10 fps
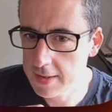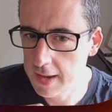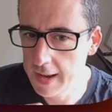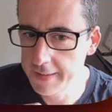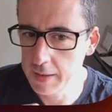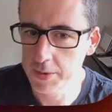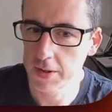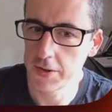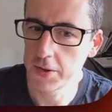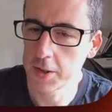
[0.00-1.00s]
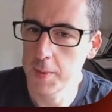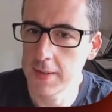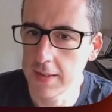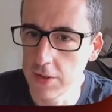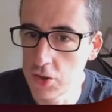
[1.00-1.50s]
and that will start
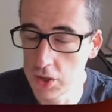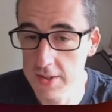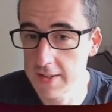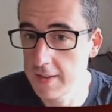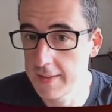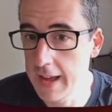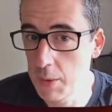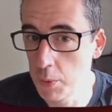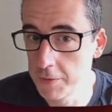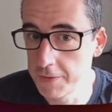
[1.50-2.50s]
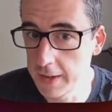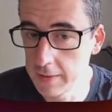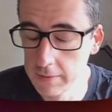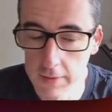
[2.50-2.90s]
documenting just that one file.